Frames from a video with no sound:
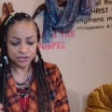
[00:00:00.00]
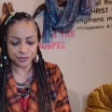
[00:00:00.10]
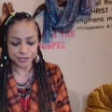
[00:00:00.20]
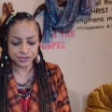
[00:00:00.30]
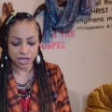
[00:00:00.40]

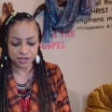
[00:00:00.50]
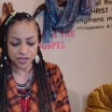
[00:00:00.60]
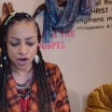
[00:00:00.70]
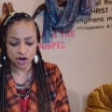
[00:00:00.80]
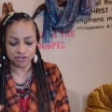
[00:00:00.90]
You're the salt
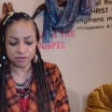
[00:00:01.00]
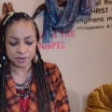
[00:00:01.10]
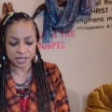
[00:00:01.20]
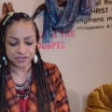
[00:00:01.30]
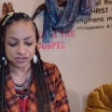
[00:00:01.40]
of the earth,
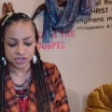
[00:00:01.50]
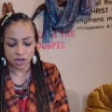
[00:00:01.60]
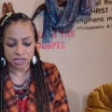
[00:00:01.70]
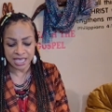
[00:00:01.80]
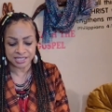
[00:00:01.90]
but if the
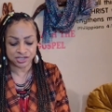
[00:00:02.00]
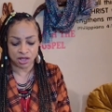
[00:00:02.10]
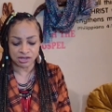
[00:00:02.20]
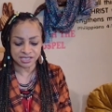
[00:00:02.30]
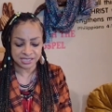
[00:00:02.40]
salt has
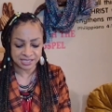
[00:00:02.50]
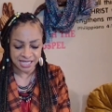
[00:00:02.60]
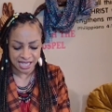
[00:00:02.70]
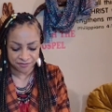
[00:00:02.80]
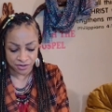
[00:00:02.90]
lost its
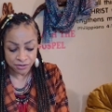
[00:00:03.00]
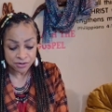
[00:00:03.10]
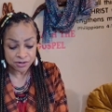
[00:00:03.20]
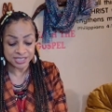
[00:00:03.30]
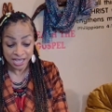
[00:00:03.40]
savor,